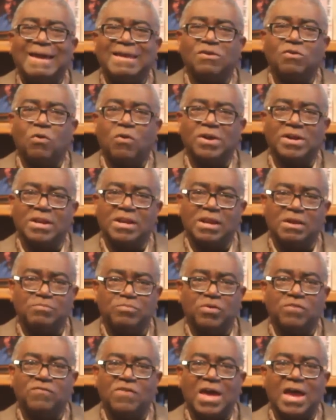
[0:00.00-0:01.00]
nor did it
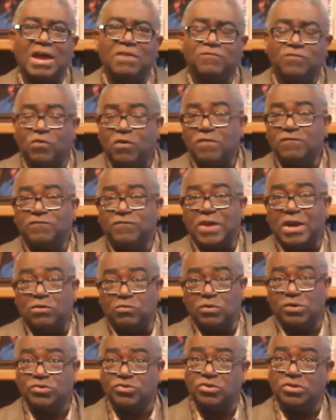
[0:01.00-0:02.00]
provide for a
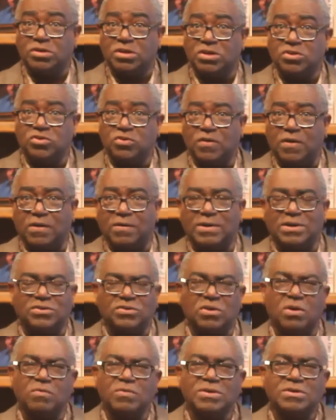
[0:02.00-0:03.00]
federal judiciary.
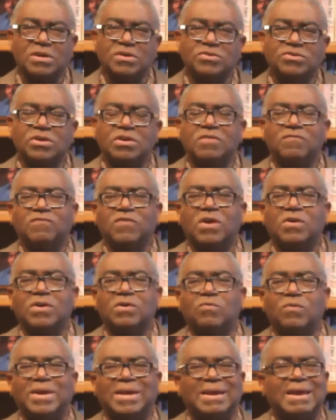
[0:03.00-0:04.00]
So it was considered
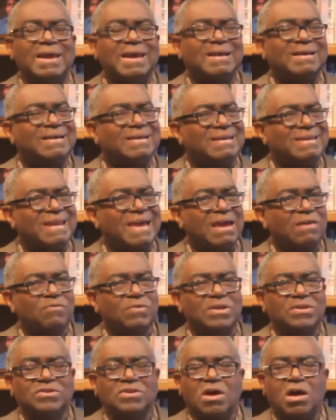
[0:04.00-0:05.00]
very weak, could not
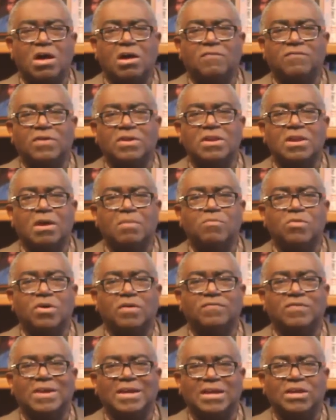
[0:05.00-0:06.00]
resolve a number
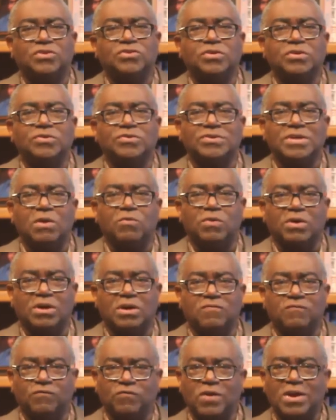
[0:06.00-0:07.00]
of the issues that were
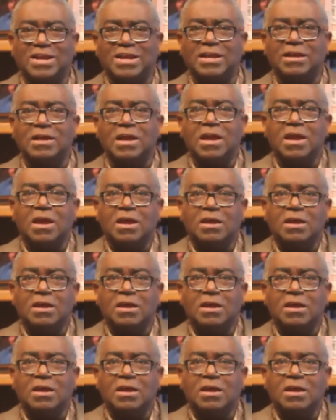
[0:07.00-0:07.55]
confronting